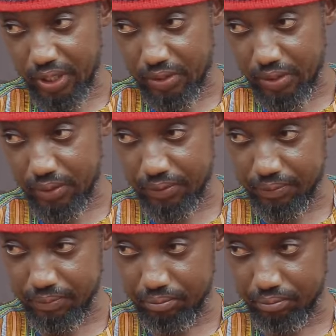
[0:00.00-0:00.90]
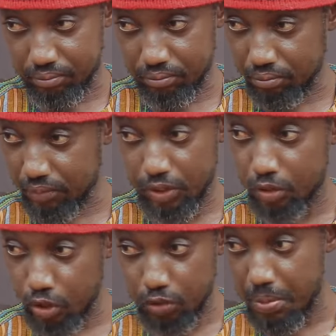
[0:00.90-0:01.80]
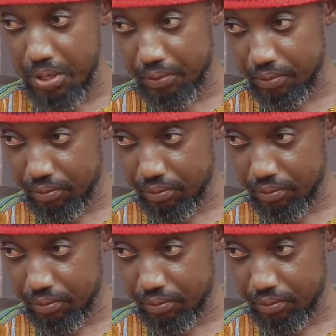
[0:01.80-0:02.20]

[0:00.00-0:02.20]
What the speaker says: can see, it's just me,